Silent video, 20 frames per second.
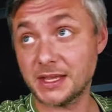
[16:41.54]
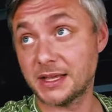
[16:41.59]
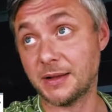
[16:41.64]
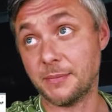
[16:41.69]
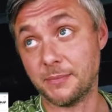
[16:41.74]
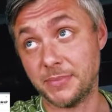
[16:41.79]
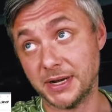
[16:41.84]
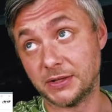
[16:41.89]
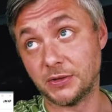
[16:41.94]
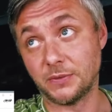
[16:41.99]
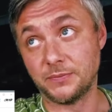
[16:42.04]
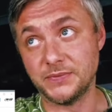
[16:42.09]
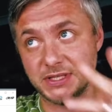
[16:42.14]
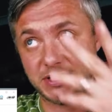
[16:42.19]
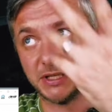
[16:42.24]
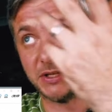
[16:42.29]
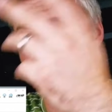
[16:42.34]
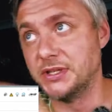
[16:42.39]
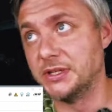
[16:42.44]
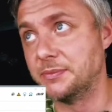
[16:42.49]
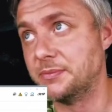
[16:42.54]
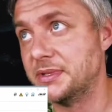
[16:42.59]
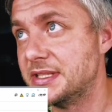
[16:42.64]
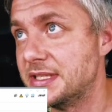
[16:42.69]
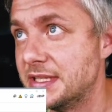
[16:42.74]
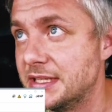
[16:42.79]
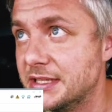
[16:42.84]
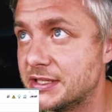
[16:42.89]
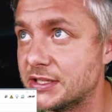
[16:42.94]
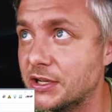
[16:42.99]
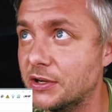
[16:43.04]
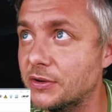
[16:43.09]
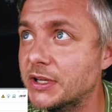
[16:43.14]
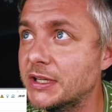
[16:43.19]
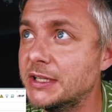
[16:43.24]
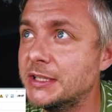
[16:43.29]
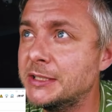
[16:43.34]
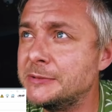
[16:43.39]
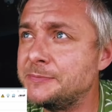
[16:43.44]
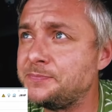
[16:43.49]
but obviously you need PC. So
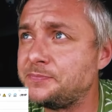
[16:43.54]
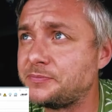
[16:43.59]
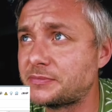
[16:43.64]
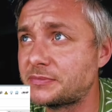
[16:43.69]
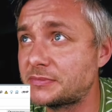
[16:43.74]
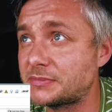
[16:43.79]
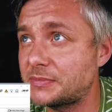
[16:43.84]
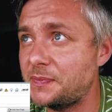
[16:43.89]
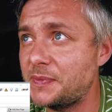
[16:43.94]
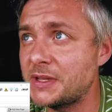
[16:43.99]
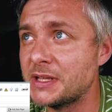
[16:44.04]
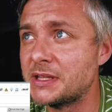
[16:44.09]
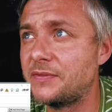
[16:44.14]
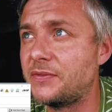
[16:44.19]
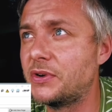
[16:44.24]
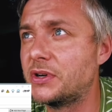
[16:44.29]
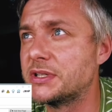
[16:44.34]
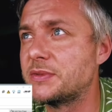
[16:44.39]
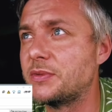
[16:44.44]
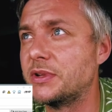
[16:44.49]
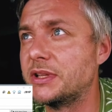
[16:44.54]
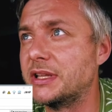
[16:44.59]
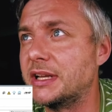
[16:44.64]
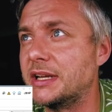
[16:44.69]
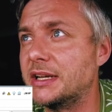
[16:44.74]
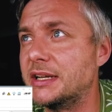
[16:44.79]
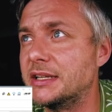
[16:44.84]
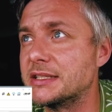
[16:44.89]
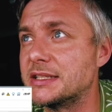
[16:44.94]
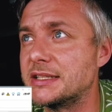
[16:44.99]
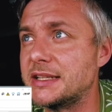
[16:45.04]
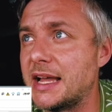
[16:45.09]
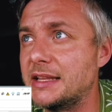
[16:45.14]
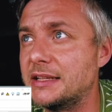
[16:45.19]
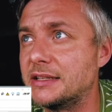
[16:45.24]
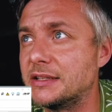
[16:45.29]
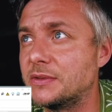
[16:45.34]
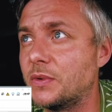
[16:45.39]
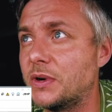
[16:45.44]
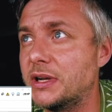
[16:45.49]
the first one,
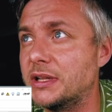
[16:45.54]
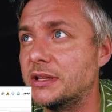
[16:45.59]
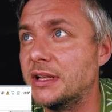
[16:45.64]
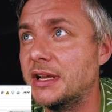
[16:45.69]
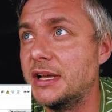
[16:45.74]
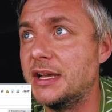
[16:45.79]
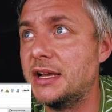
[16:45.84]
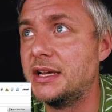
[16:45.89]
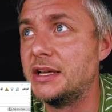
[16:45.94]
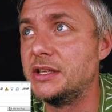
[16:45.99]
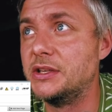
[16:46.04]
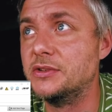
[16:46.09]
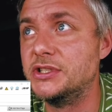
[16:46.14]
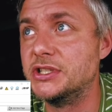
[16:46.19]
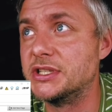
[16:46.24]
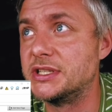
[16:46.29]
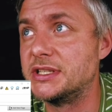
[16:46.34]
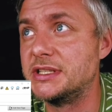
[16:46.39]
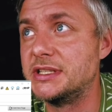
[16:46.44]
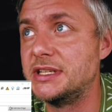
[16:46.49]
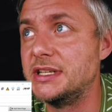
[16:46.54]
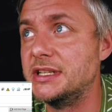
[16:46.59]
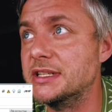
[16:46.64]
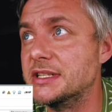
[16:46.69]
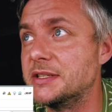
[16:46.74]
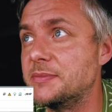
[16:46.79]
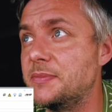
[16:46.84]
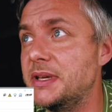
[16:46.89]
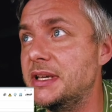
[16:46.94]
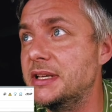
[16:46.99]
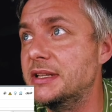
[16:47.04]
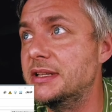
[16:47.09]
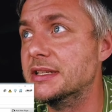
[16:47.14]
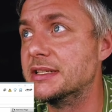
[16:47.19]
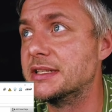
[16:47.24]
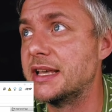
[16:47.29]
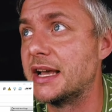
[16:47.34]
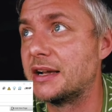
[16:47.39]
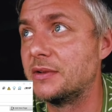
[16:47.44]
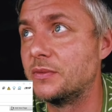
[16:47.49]
standard one, you just see the speed. The
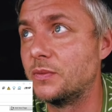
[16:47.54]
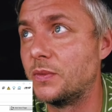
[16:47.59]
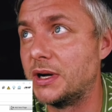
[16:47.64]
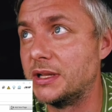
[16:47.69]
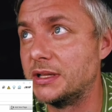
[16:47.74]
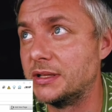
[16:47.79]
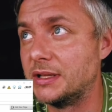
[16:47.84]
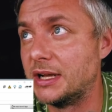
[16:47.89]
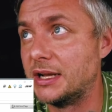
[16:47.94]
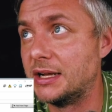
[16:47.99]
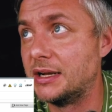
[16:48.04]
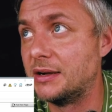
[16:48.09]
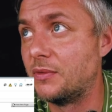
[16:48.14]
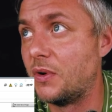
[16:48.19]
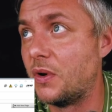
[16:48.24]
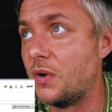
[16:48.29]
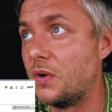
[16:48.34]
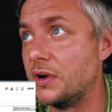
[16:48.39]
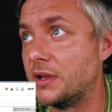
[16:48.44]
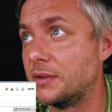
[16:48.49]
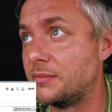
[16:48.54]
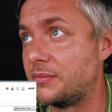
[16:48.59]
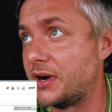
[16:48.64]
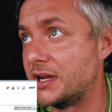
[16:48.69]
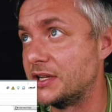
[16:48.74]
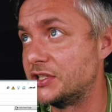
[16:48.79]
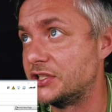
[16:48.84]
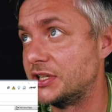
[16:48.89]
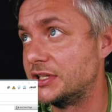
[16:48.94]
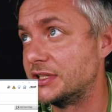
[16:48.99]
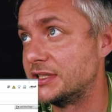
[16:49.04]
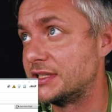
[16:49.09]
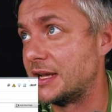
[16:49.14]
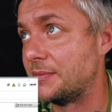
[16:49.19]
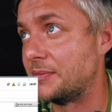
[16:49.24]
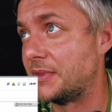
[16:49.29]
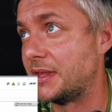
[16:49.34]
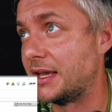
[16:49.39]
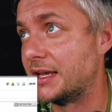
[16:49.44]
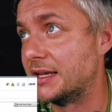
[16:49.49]
second one, oil pressure, and
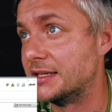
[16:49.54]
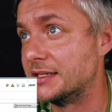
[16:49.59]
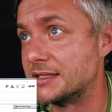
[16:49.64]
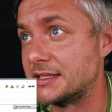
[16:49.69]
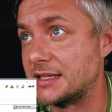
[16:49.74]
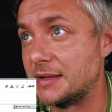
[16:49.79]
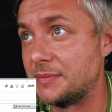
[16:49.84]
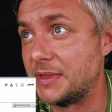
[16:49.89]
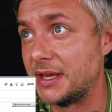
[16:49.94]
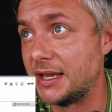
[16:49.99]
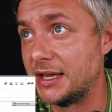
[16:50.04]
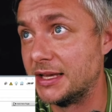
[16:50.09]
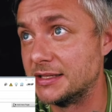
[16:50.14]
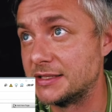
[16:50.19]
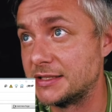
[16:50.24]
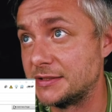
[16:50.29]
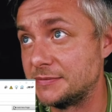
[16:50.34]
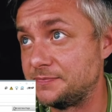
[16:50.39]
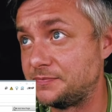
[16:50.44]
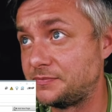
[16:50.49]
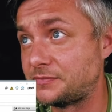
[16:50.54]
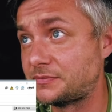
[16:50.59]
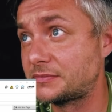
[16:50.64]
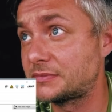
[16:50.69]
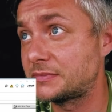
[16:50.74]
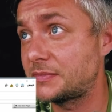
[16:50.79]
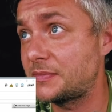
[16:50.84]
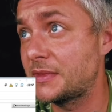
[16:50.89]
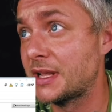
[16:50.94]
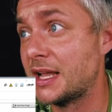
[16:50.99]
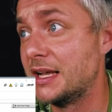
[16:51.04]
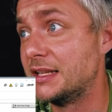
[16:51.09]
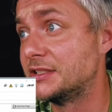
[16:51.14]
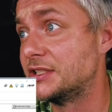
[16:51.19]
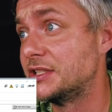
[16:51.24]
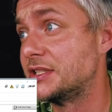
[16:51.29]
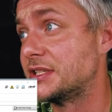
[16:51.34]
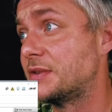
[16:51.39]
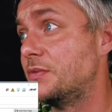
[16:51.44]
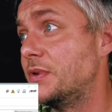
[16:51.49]
something else. I'll
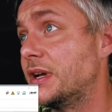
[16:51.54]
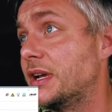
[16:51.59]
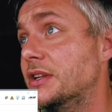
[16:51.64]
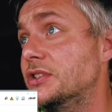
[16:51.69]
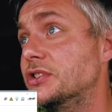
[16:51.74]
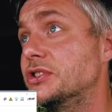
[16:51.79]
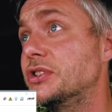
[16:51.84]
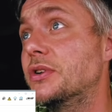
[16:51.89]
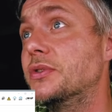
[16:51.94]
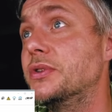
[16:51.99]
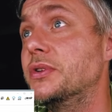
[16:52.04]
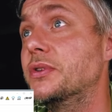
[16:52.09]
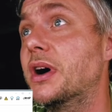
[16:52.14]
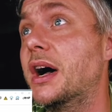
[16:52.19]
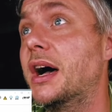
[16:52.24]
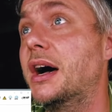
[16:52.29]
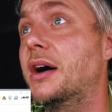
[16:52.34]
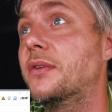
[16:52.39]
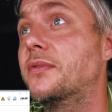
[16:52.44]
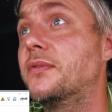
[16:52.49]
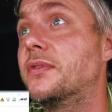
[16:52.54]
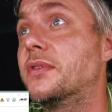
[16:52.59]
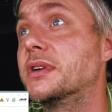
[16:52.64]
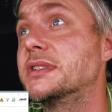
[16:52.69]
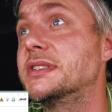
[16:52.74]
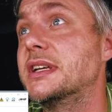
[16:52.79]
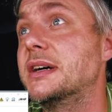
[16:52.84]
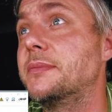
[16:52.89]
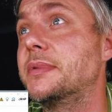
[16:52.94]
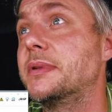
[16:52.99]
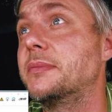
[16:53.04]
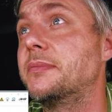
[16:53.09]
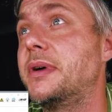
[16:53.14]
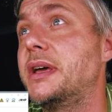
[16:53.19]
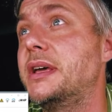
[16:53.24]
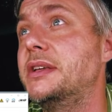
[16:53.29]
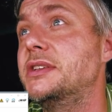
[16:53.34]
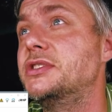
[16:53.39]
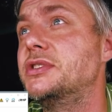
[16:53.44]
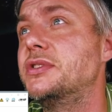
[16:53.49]
just quickly show you how. For example,
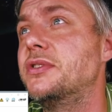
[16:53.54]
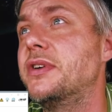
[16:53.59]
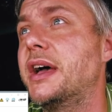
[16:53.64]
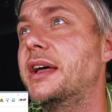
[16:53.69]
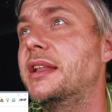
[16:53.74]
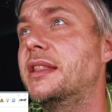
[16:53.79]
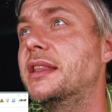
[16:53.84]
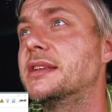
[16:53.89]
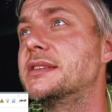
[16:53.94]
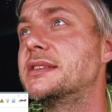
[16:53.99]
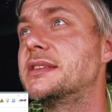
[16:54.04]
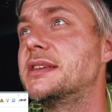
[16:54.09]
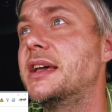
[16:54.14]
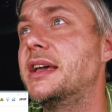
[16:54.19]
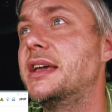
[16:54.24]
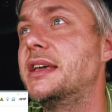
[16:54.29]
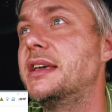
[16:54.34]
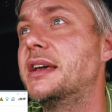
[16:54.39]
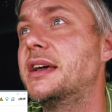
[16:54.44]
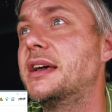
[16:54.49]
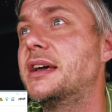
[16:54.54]
page to add, let's say